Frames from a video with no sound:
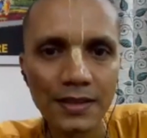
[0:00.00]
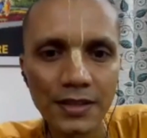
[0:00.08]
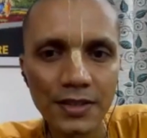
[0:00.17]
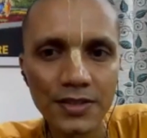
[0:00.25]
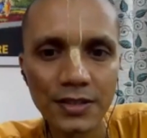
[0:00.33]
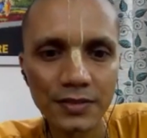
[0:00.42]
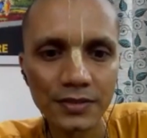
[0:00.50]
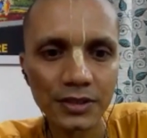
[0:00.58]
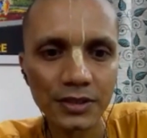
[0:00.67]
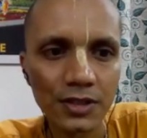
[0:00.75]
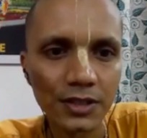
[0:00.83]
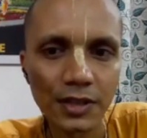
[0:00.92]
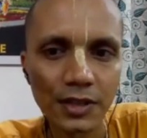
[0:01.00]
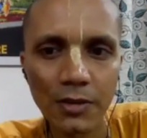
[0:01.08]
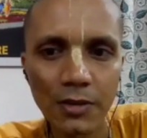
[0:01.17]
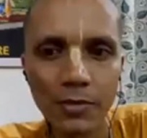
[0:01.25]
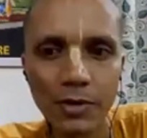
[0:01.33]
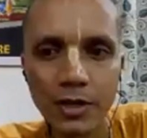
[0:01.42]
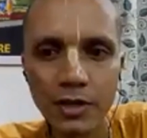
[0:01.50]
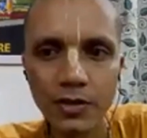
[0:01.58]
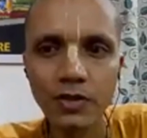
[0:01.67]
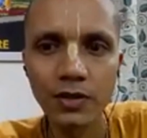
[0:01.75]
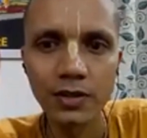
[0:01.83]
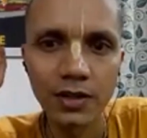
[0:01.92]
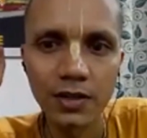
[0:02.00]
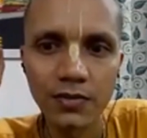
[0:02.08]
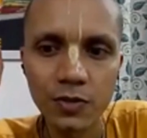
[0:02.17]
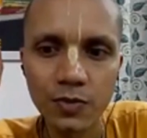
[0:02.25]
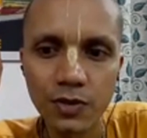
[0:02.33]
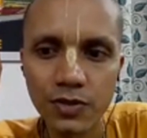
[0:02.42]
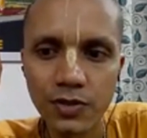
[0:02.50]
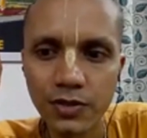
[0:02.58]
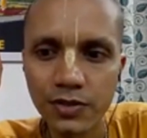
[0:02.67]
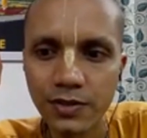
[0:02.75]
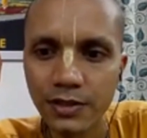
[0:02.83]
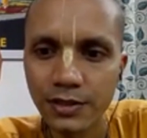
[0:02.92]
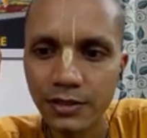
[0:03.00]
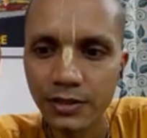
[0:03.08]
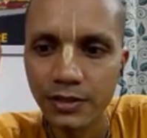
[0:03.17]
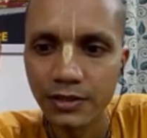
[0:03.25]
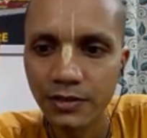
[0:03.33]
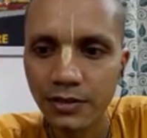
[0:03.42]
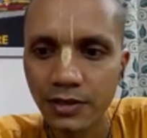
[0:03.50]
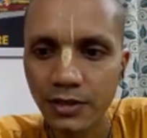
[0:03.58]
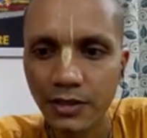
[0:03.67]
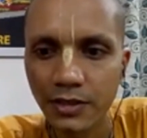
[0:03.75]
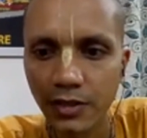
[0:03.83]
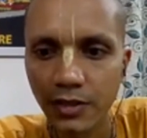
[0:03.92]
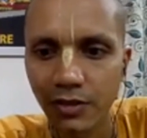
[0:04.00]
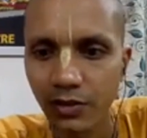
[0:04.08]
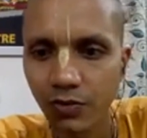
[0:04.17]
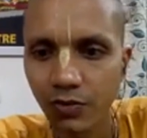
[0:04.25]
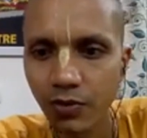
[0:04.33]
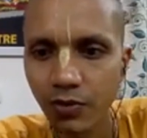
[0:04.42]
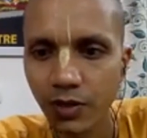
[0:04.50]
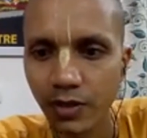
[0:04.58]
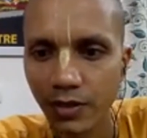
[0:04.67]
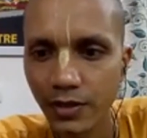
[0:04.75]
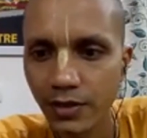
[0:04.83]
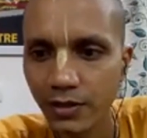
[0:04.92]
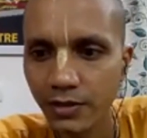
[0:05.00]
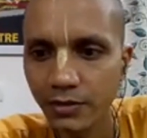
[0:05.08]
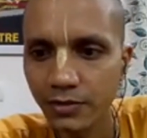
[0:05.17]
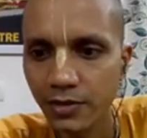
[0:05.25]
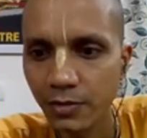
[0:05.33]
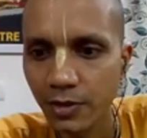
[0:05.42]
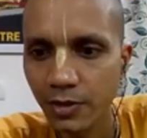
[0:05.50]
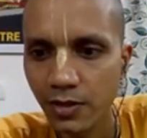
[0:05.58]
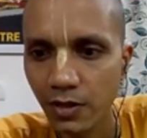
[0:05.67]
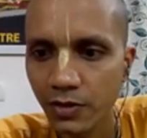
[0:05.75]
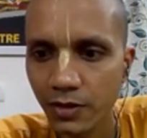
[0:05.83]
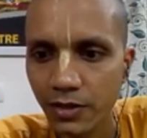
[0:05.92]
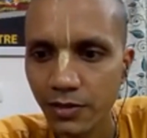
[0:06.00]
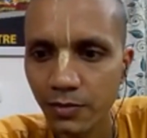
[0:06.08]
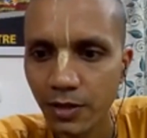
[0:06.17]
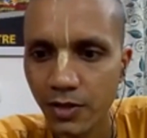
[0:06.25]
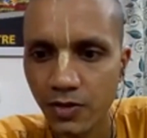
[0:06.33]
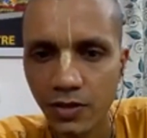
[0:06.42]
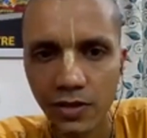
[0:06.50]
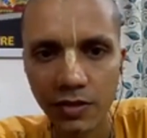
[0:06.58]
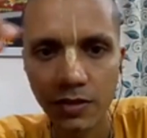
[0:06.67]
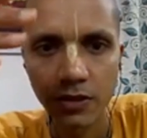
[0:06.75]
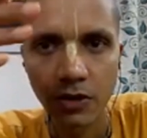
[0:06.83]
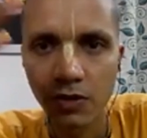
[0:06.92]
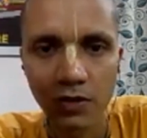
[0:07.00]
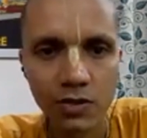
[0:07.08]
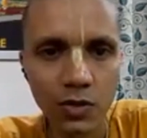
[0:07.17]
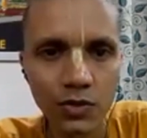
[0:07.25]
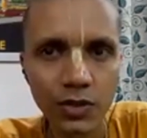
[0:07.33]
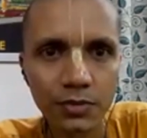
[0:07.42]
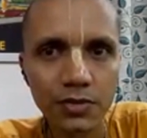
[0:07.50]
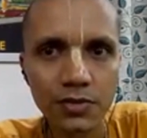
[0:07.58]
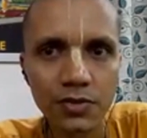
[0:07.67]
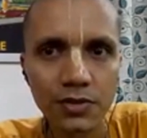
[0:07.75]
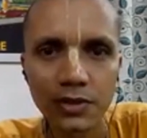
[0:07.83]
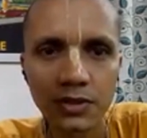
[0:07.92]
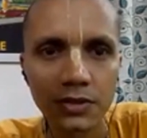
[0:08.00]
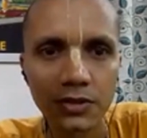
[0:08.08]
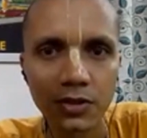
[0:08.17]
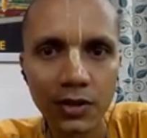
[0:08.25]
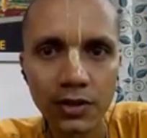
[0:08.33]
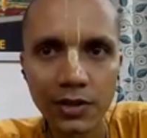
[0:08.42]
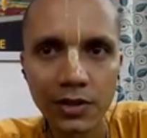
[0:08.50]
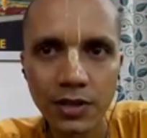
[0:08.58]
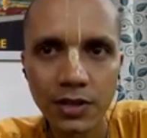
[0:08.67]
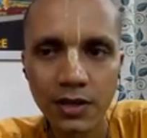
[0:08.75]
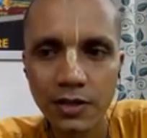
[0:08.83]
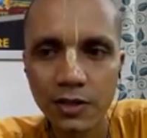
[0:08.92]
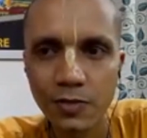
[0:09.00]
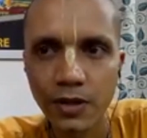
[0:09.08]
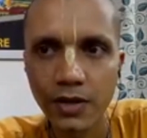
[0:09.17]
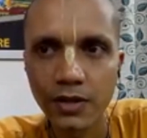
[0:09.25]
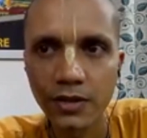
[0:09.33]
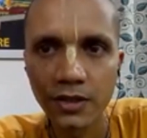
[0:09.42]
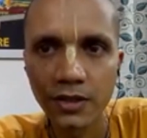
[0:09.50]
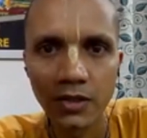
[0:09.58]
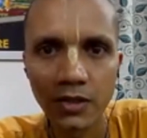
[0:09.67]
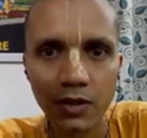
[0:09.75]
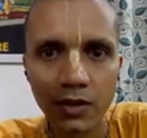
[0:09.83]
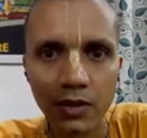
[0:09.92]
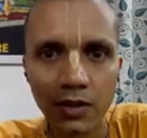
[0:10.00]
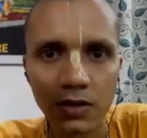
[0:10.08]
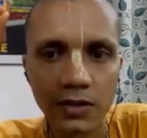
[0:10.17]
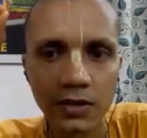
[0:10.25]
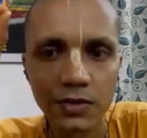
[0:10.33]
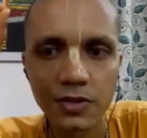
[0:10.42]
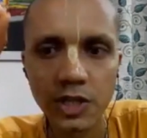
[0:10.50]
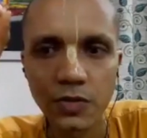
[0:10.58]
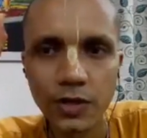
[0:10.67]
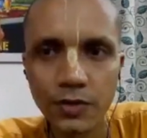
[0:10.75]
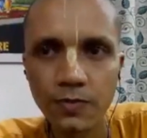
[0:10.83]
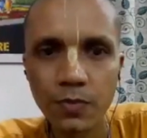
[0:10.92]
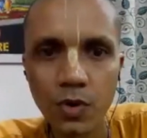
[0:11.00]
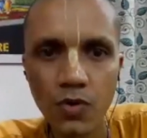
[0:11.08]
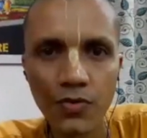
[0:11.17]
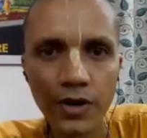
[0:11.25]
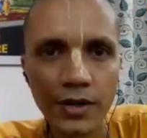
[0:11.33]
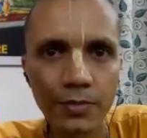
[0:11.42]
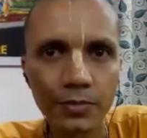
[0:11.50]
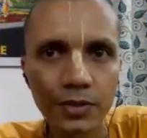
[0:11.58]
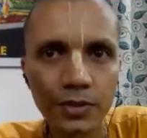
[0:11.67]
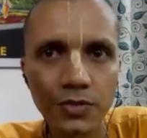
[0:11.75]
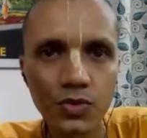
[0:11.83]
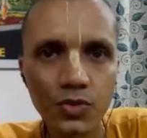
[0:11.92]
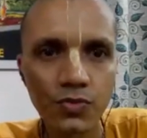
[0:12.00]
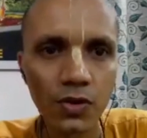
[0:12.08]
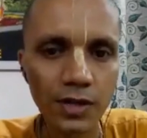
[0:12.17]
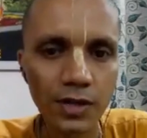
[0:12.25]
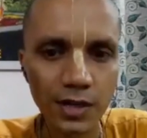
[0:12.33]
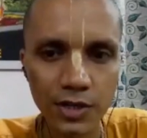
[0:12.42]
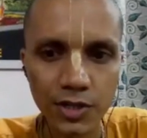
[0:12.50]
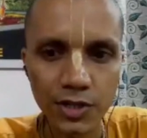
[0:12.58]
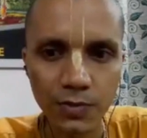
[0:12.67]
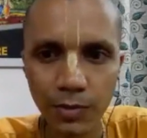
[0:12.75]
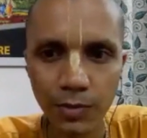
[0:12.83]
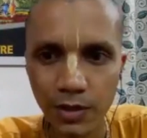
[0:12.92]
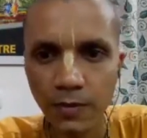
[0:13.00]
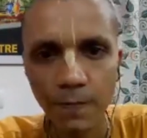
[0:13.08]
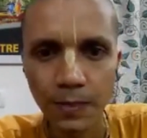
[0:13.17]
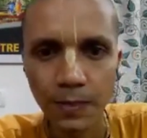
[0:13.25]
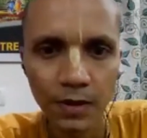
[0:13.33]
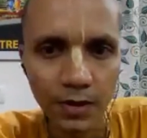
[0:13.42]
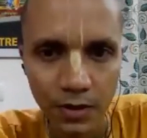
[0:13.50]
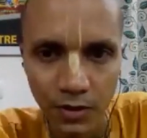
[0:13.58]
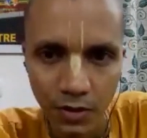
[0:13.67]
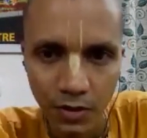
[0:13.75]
it is uh, not uh, recommended to eat onion garlic for spiritualists. I, I don't know why uh, somebody is allowing it, but actually, in all the South Indian temples, onion garlic is banned. In all the genuine bona fide temples which follow tradition properly,